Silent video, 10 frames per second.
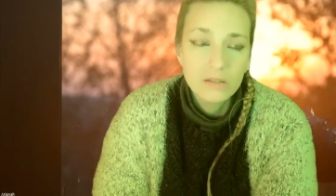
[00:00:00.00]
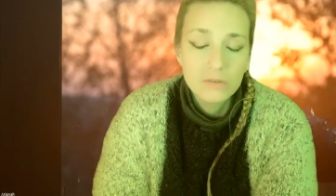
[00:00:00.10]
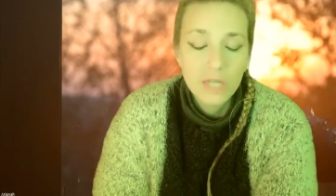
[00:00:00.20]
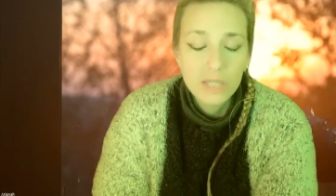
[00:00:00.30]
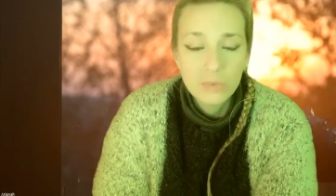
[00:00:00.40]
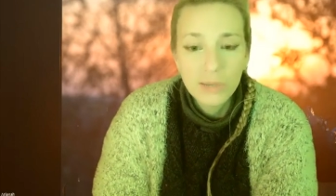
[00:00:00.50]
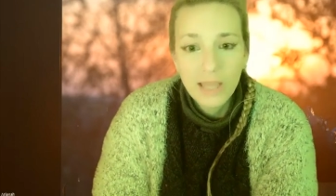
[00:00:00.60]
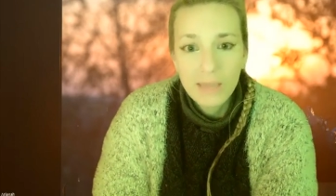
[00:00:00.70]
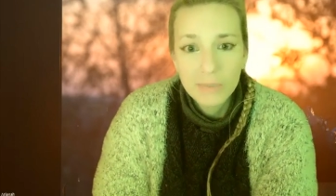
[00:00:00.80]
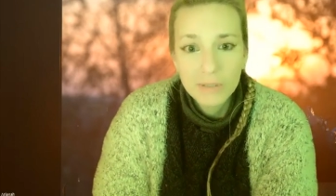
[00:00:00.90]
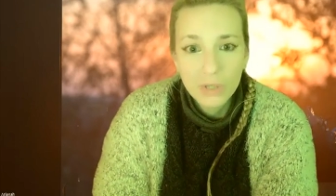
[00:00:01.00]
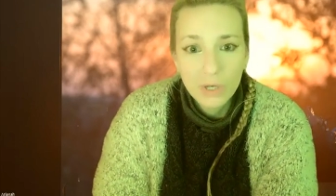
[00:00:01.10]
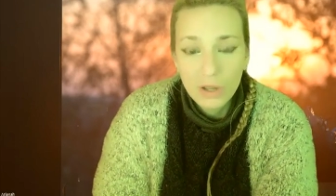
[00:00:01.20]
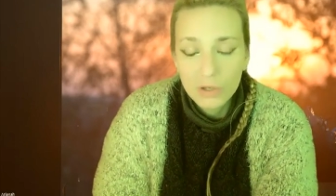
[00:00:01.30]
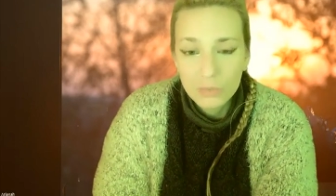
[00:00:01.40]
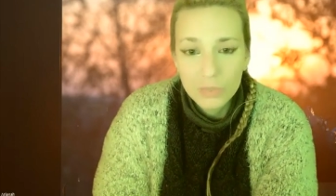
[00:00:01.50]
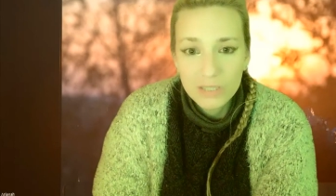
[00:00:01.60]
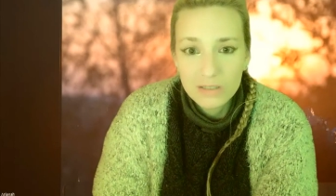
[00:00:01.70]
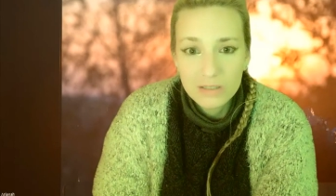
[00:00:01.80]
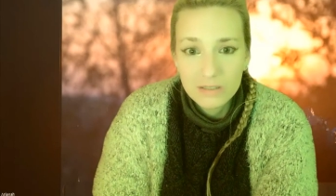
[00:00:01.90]
So that's what happened a lot
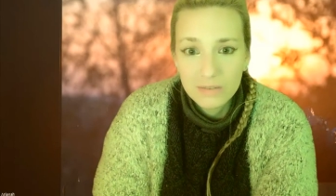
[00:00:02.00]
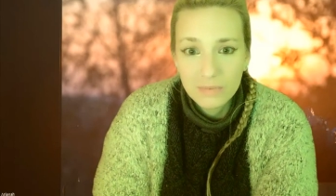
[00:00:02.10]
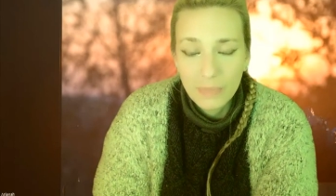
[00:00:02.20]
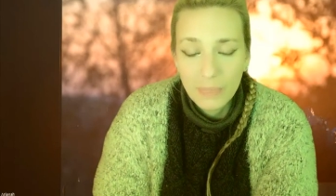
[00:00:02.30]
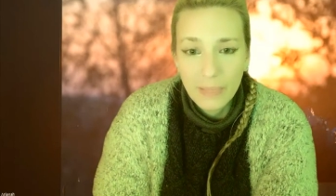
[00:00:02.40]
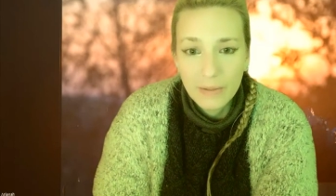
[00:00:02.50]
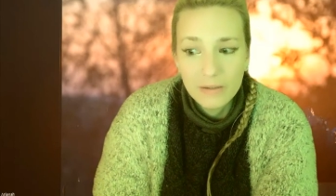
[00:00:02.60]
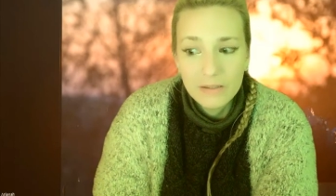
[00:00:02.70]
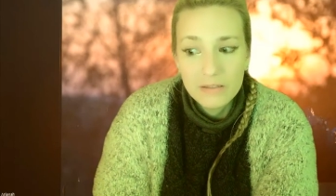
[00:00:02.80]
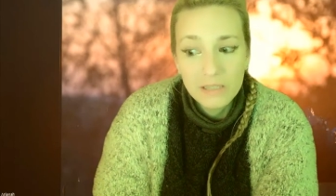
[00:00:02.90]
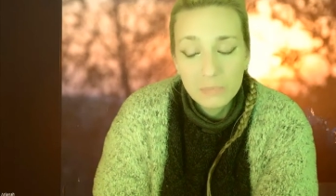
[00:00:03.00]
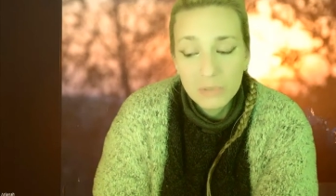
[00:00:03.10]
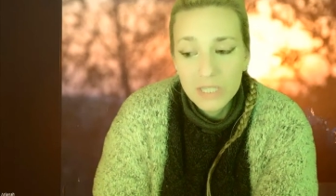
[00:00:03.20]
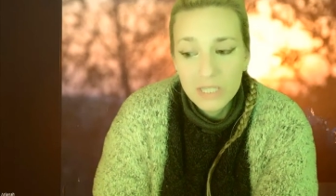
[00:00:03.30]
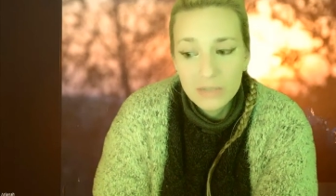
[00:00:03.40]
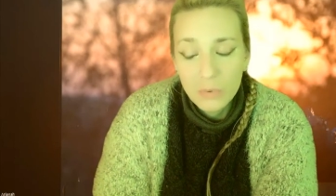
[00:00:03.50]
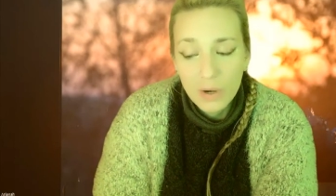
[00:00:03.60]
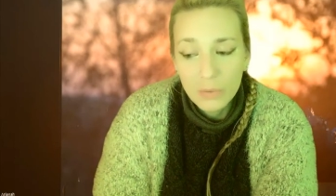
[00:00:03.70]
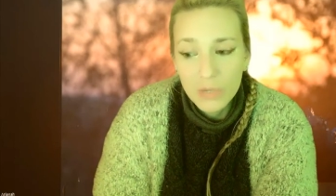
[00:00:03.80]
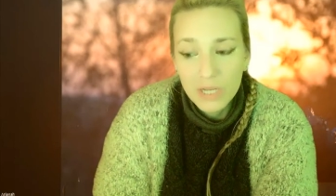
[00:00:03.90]
with celebrities who
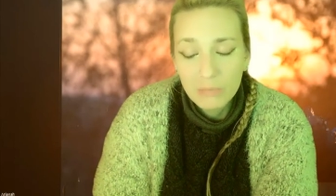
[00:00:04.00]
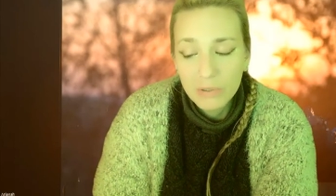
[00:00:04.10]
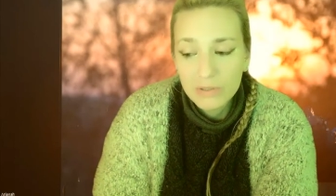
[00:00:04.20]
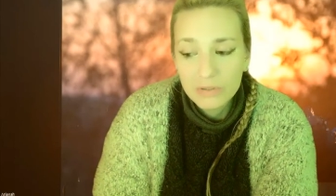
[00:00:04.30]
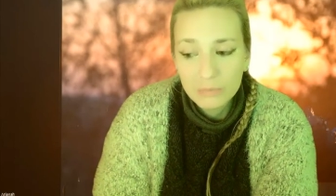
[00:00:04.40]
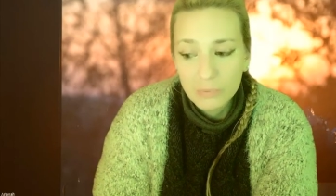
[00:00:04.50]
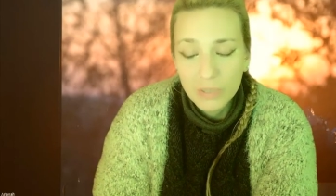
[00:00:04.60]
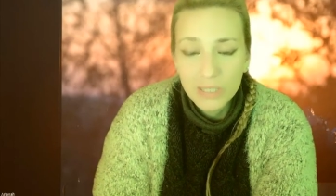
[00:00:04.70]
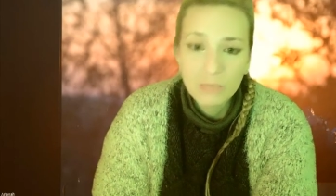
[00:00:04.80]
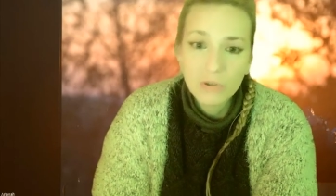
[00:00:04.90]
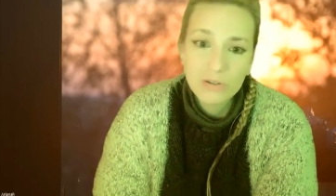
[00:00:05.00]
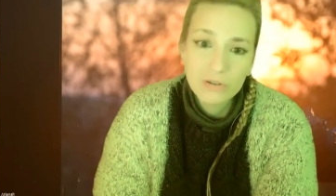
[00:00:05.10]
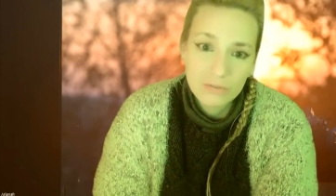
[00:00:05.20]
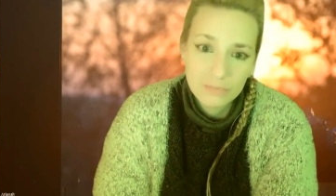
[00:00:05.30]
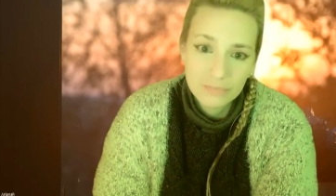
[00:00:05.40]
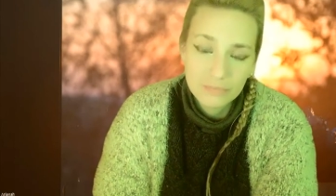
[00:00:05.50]
are real, but pretty much